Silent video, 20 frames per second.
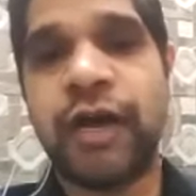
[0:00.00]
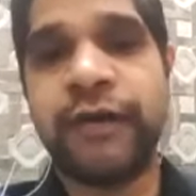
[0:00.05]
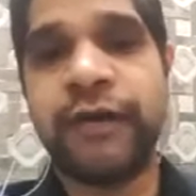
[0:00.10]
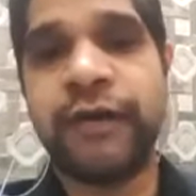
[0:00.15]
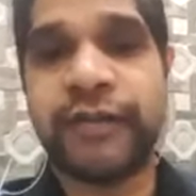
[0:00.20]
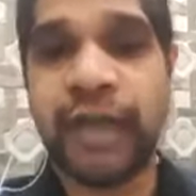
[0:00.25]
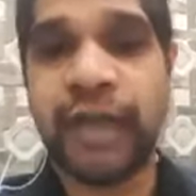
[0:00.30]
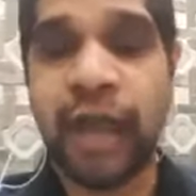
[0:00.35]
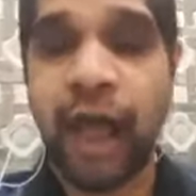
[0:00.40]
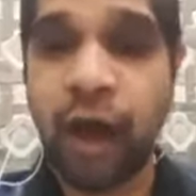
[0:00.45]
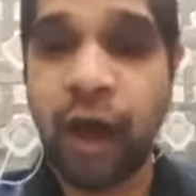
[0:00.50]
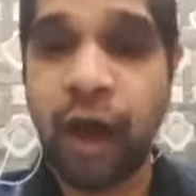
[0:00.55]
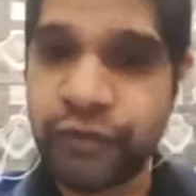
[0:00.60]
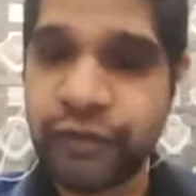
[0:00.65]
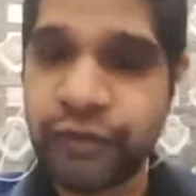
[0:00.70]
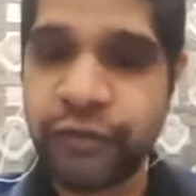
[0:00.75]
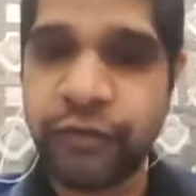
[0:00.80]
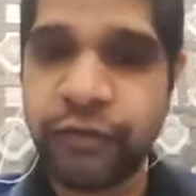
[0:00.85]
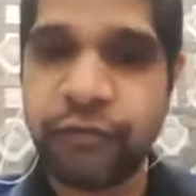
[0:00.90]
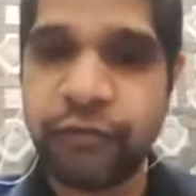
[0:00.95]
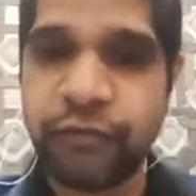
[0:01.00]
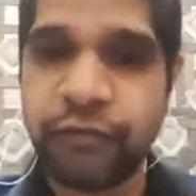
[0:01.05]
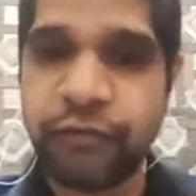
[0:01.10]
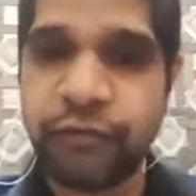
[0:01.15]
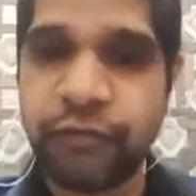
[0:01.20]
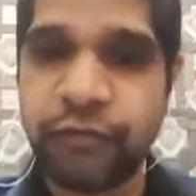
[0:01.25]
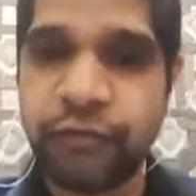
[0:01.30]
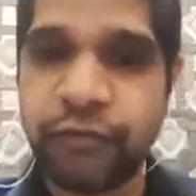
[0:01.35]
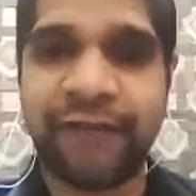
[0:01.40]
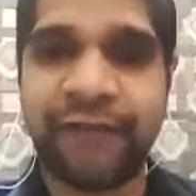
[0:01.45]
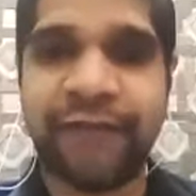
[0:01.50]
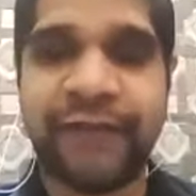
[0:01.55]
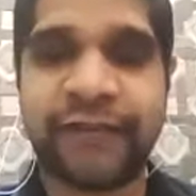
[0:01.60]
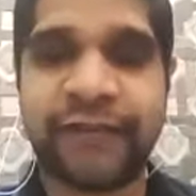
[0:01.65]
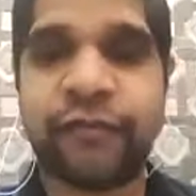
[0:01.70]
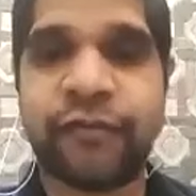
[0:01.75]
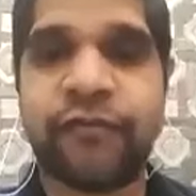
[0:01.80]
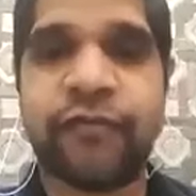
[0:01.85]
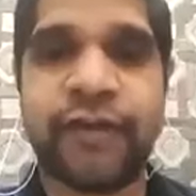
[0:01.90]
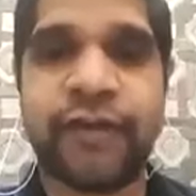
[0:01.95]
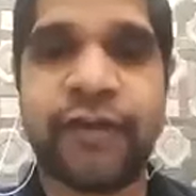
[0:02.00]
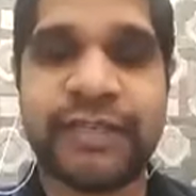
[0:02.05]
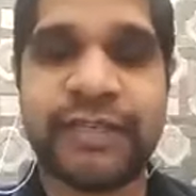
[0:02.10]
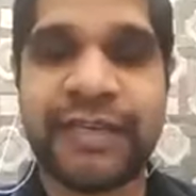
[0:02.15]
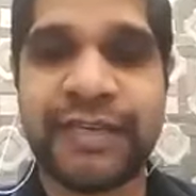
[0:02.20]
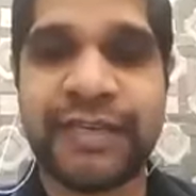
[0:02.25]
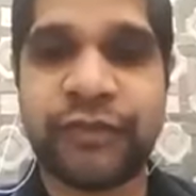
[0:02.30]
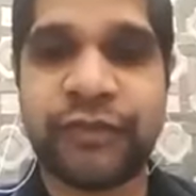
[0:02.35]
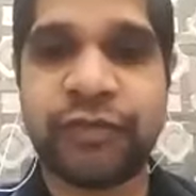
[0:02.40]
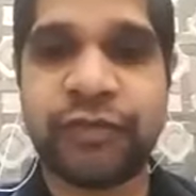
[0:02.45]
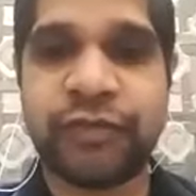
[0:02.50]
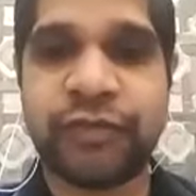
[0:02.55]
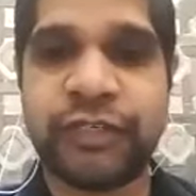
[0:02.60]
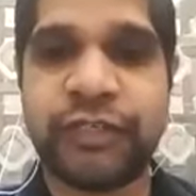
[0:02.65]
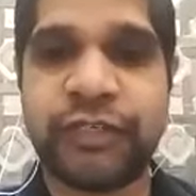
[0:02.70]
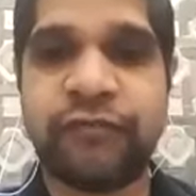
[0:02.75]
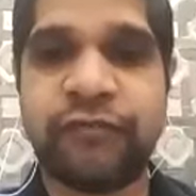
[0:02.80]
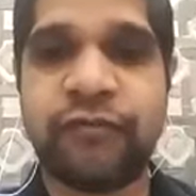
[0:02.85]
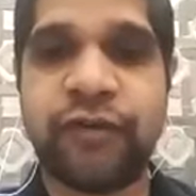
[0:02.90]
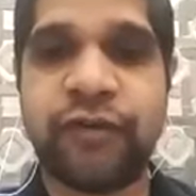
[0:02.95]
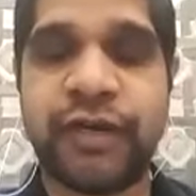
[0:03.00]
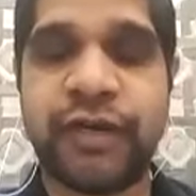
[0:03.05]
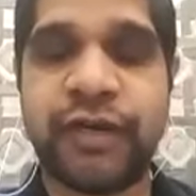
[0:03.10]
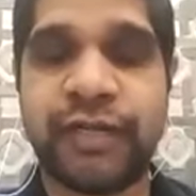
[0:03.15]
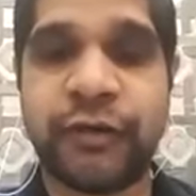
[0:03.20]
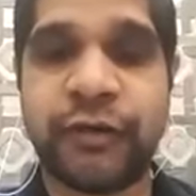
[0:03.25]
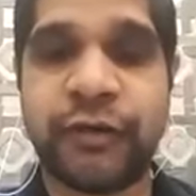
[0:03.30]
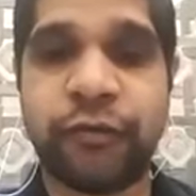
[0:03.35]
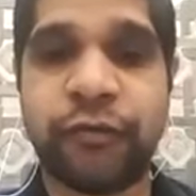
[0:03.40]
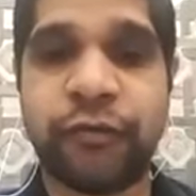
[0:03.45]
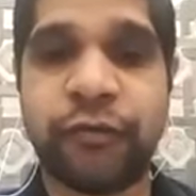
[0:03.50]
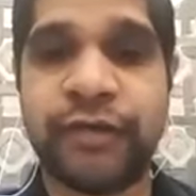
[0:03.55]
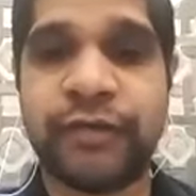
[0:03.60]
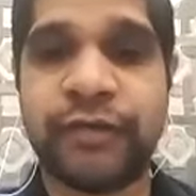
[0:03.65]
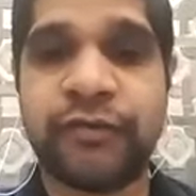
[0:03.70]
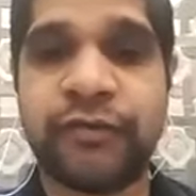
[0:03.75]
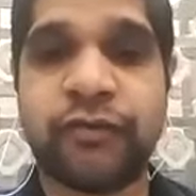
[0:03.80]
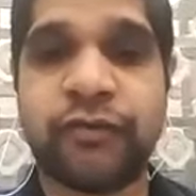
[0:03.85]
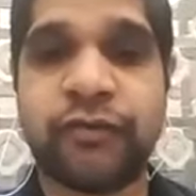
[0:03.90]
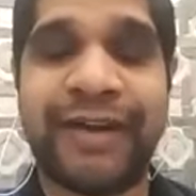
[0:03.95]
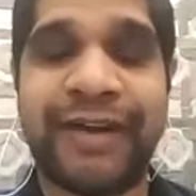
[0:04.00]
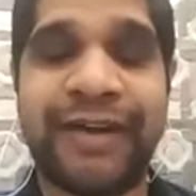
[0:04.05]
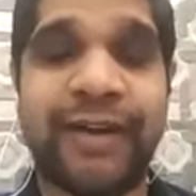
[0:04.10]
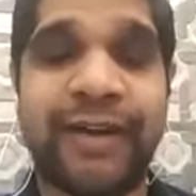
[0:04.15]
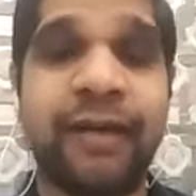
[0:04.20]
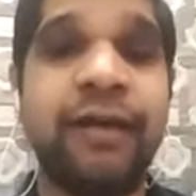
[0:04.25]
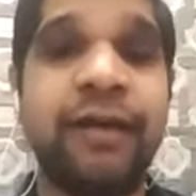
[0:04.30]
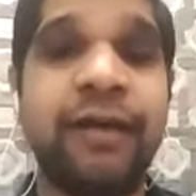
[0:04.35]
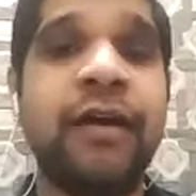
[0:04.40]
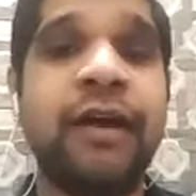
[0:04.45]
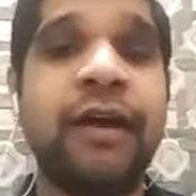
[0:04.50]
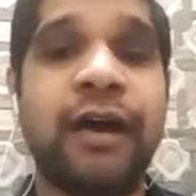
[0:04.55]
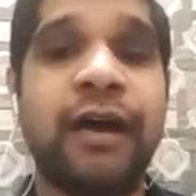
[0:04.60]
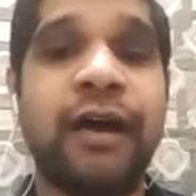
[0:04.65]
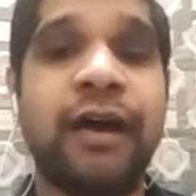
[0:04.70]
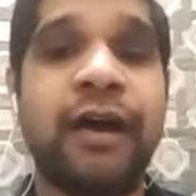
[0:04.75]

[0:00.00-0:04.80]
Dalhousie University, Halifax, for further education for another 2 years to get a